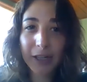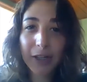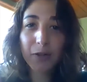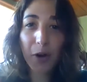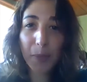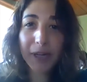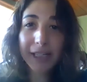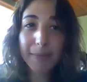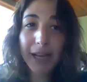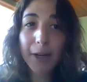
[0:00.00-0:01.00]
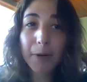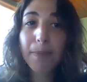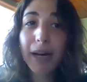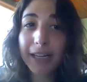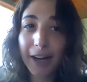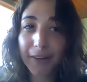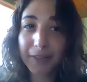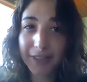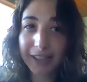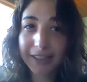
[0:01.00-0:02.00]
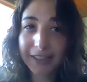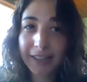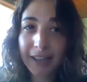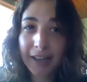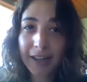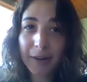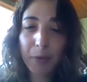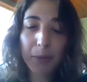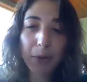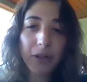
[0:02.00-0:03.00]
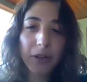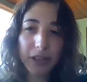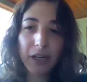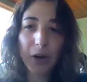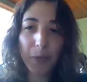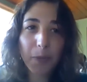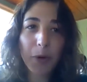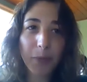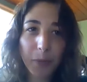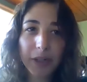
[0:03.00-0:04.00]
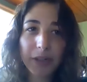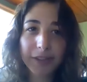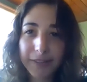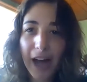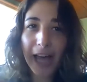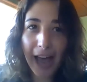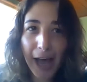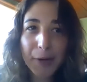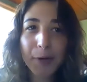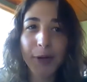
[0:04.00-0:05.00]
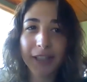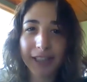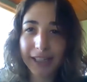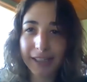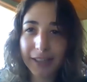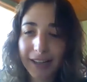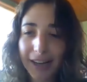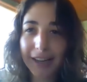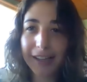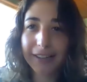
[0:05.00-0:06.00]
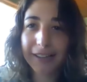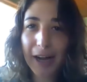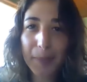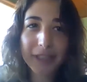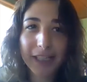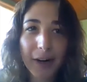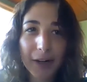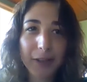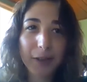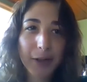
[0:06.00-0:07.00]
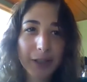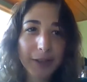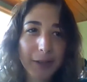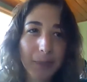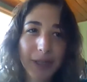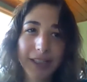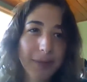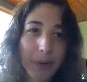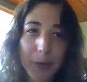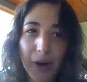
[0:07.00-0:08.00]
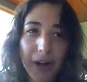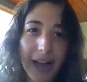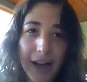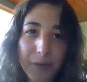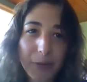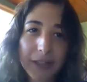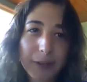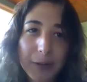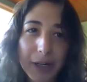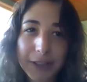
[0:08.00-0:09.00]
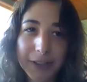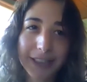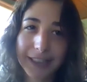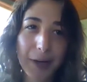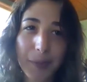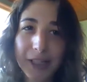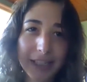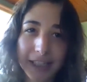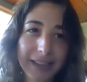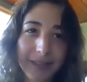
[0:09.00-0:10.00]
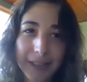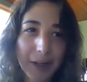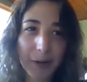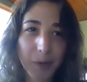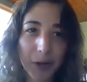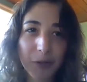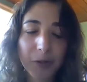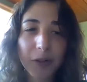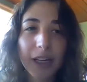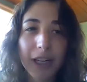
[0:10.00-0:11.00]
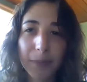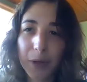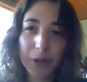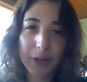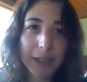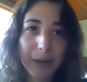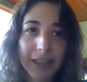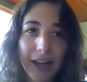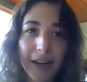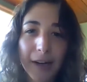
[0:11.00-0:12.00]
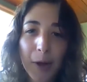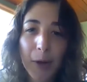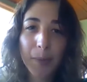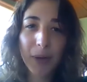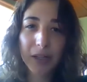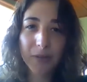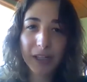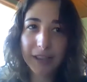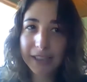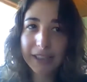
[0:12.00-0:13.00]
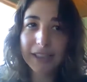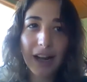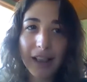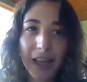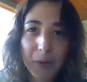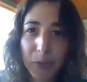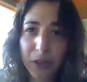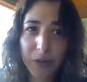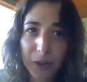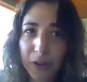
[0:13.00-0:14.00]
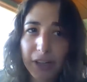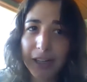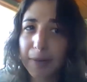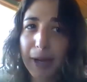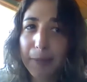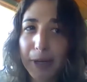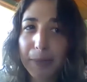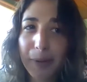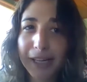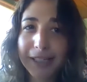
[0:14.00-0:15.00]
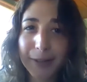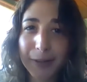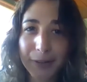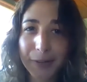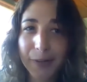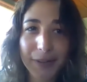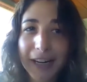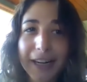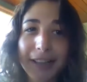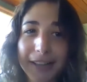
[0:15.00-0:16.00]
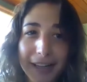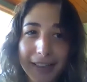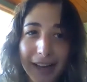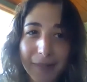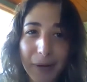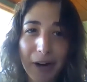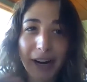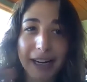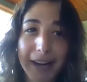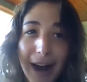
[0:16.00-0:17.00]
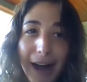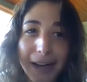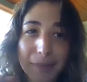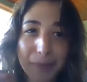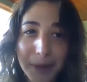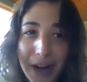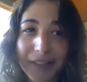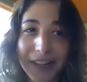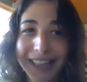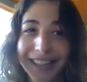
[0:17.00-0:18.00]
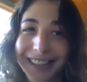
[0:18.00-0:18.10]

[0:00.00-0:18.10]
Nobody's making money off of this. No. We will, we'll adequately compensate our instructors, because we want to have great instructors, and nobody's going to, work for free, and we don't expect that. But this is not like we're looking to make big bucks or anything like that. We are a non-profit.